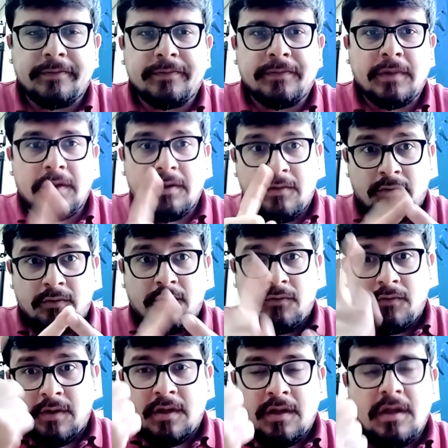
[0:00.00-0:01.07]
It should
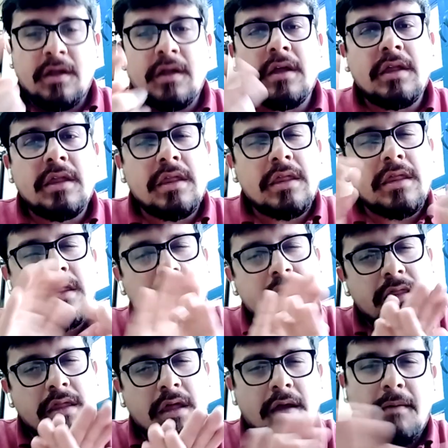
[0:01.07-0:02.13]
not be
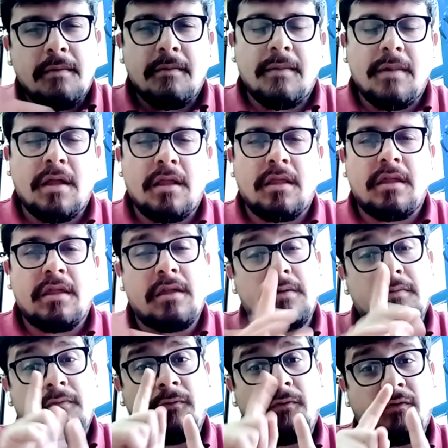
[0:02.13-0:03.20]
forgettable.
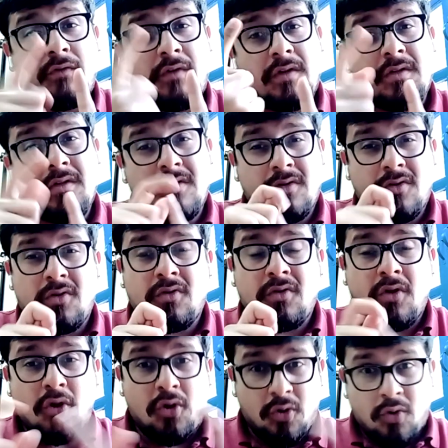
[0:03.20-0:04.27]
Once you see a
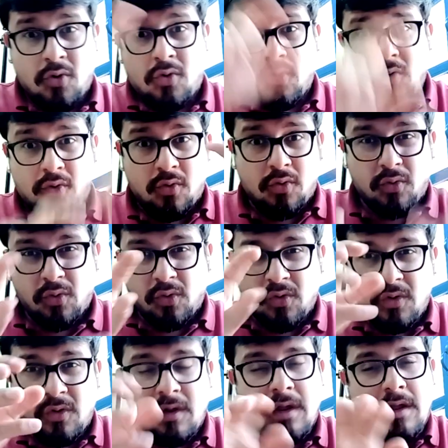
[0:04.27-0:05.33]
logo,
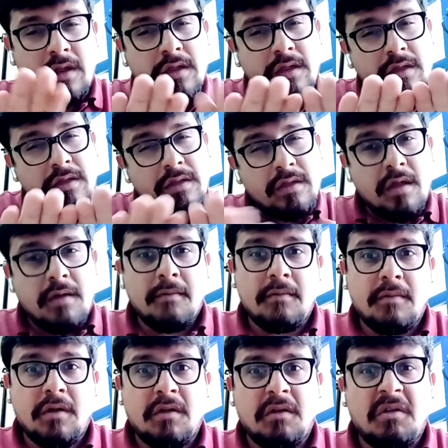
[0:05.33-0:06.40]
you would remember
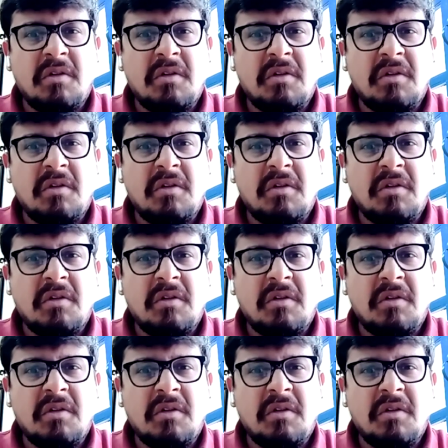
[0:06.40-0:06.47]
it.